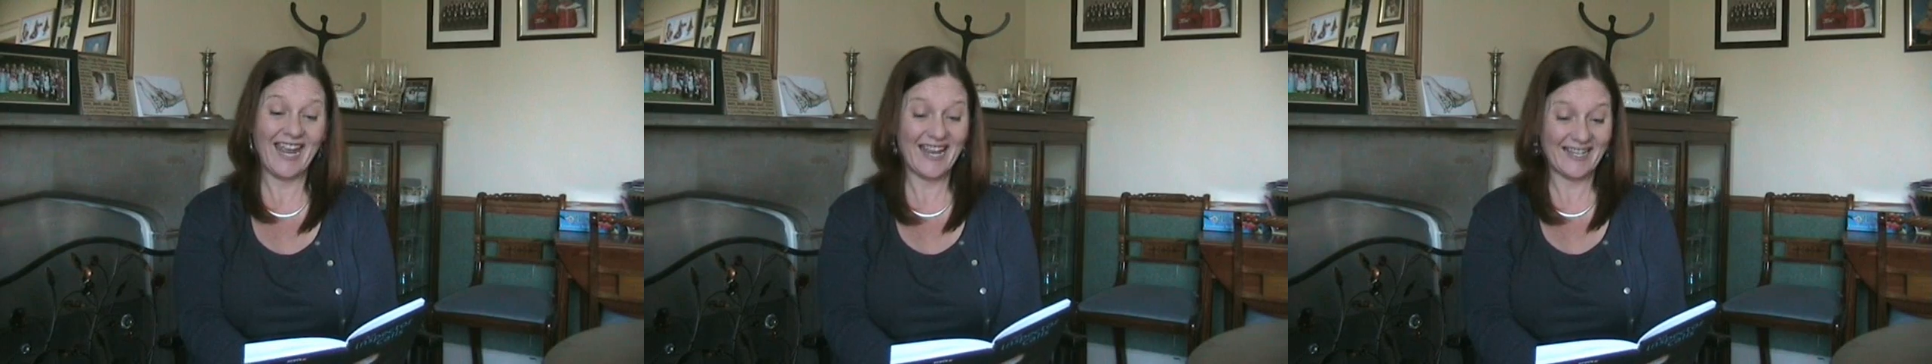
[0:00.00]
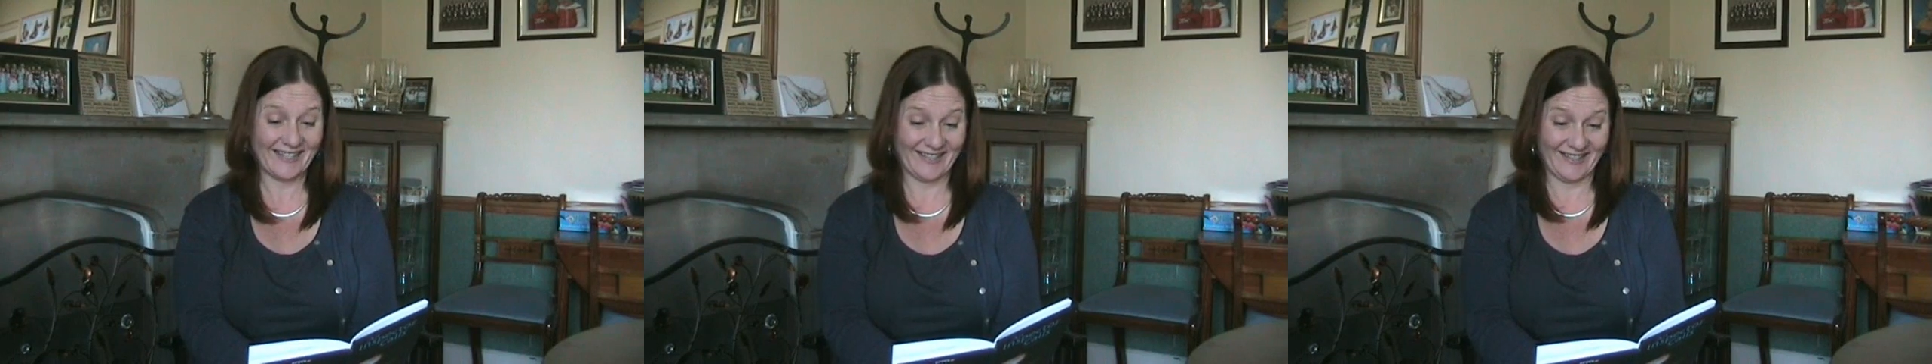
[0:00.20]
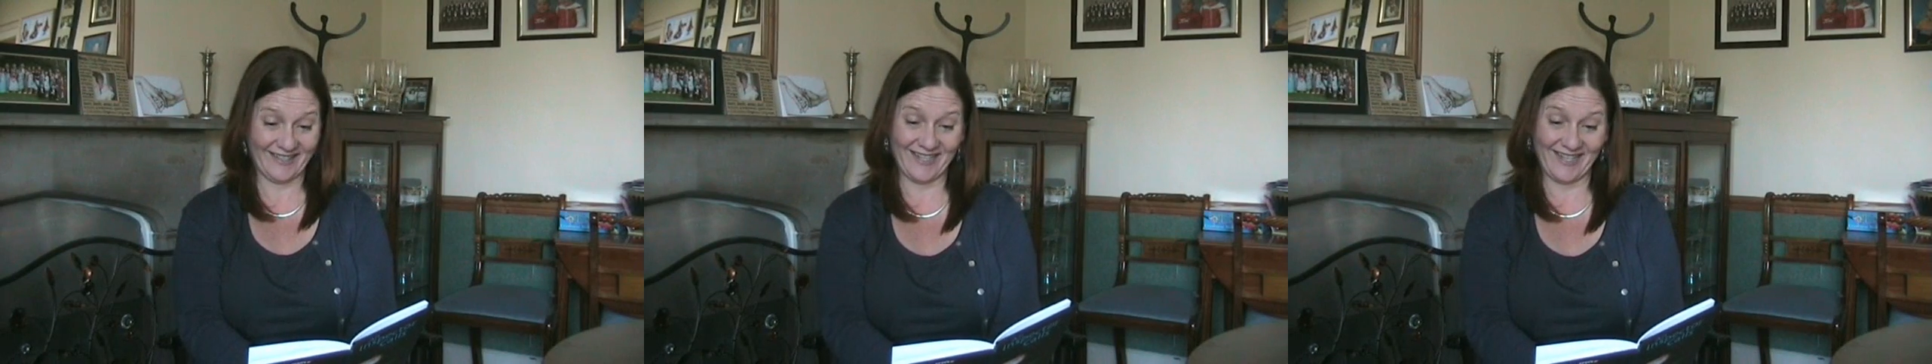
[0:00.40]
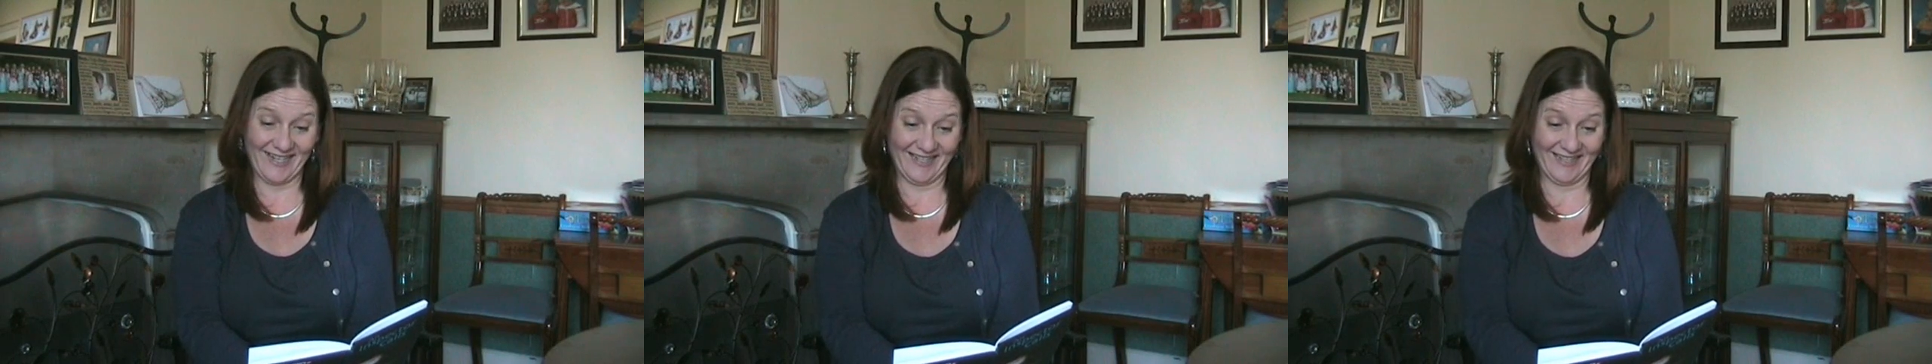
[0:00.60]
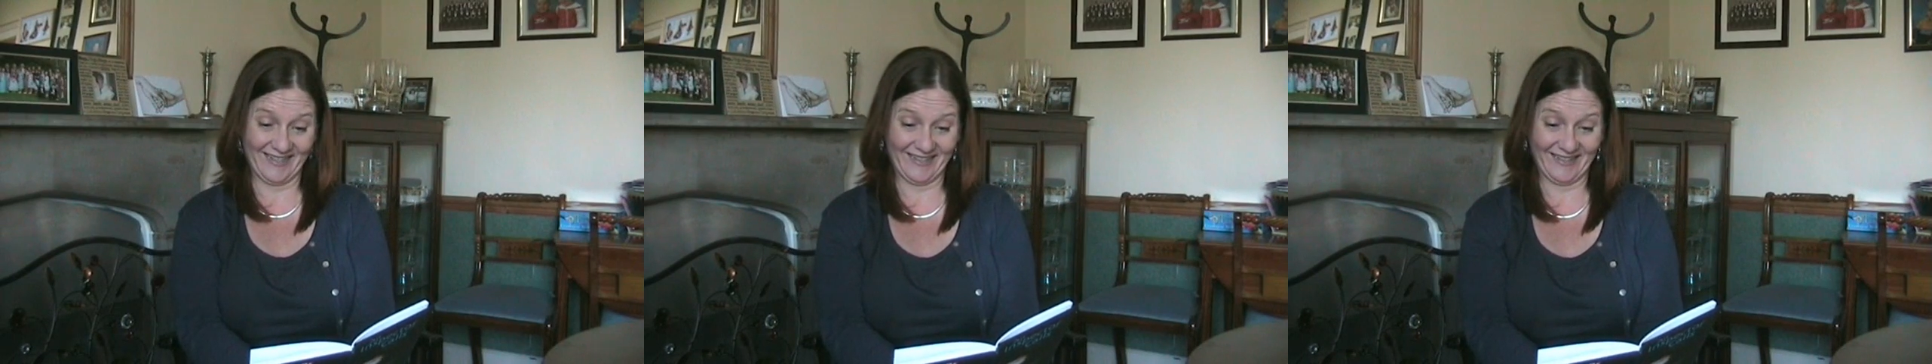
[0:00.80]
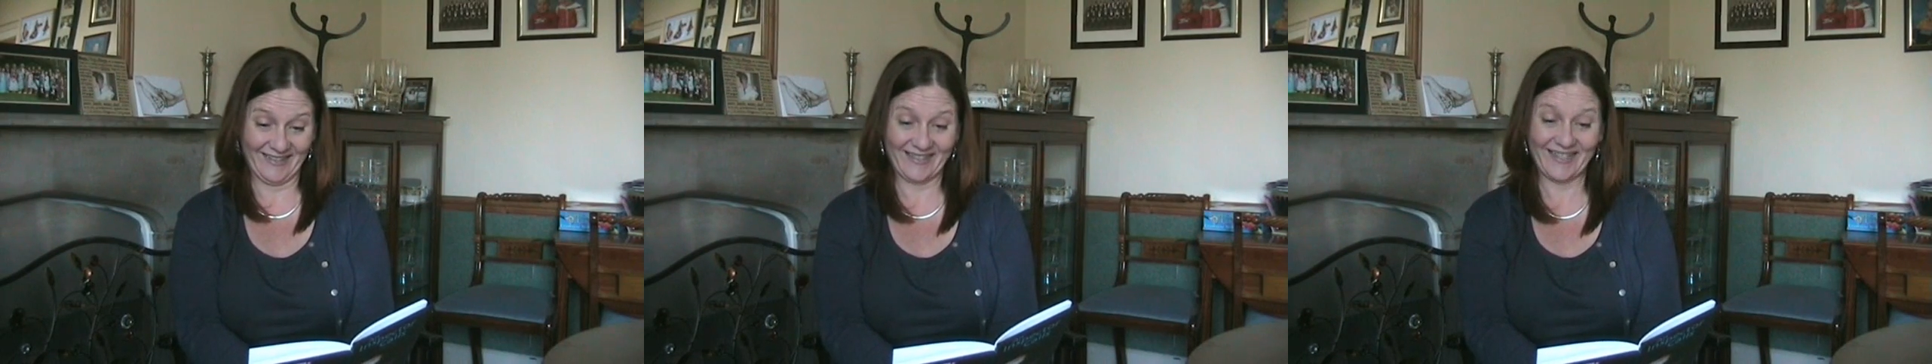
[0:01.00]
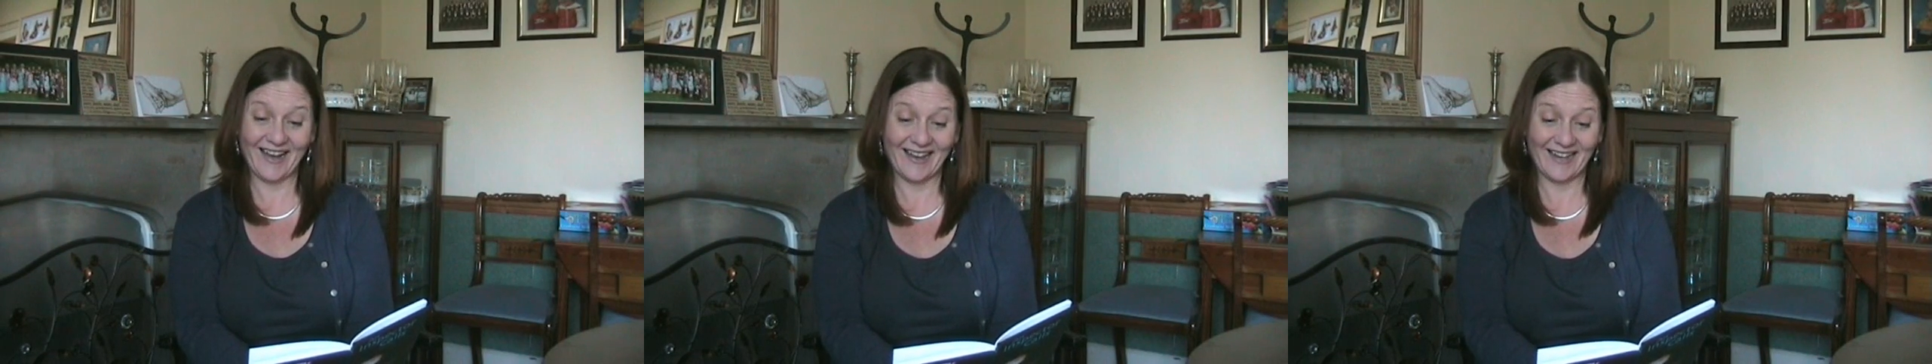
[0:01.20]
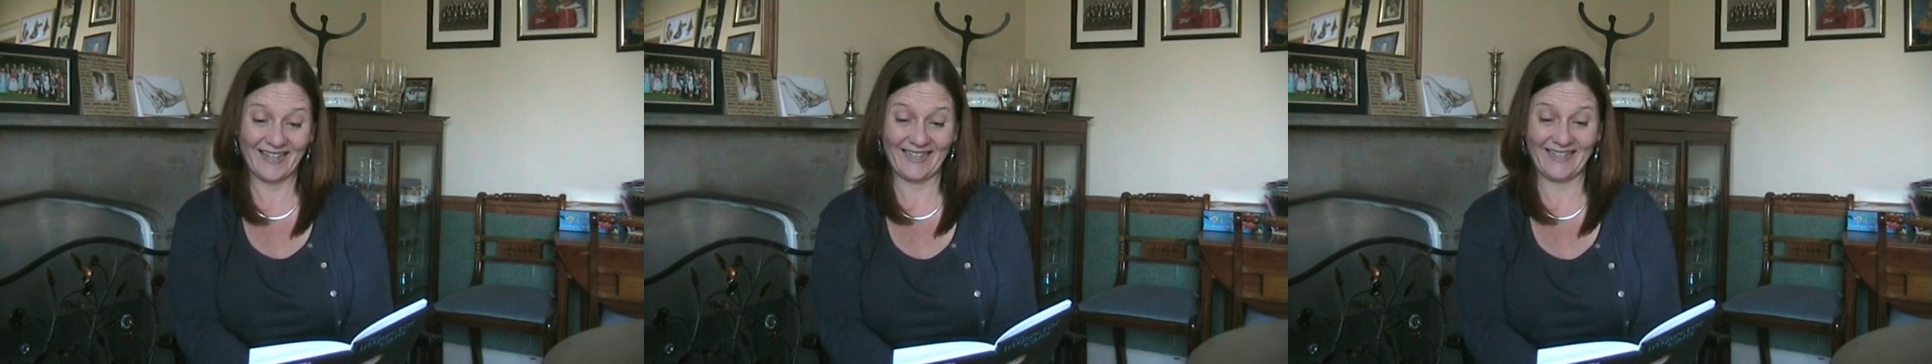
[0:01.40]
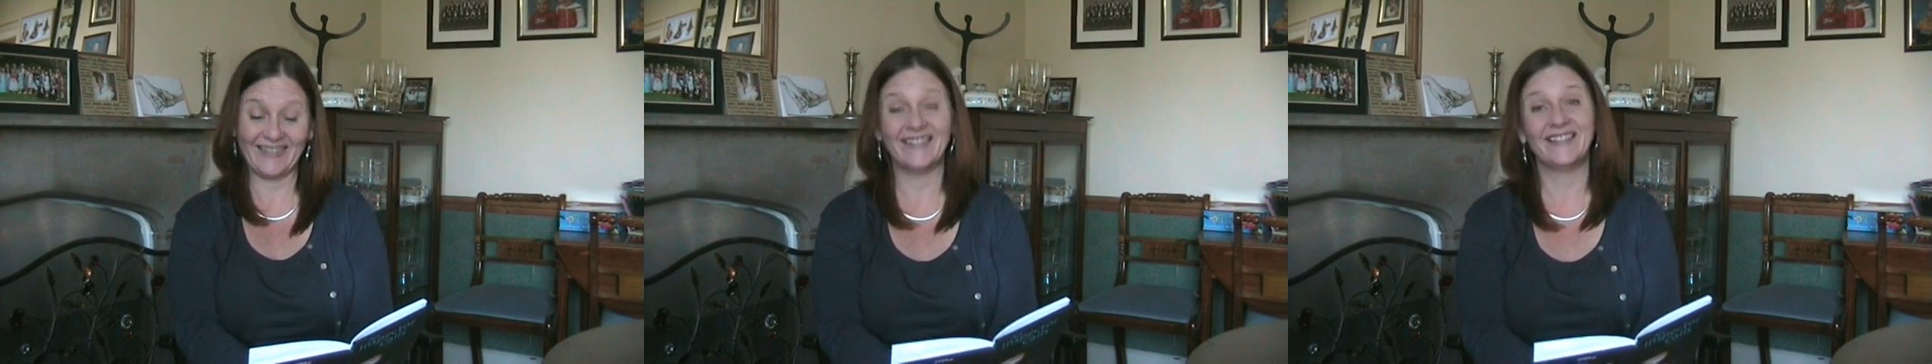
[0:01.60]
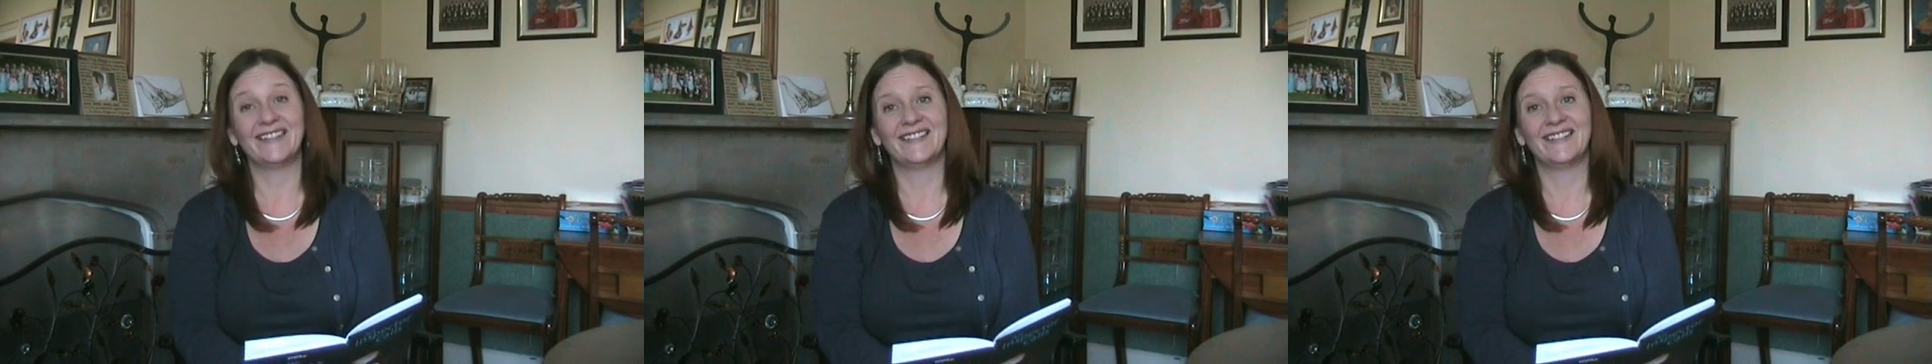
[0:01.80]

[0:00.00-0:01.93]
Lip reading: Yes, Sheila, darling.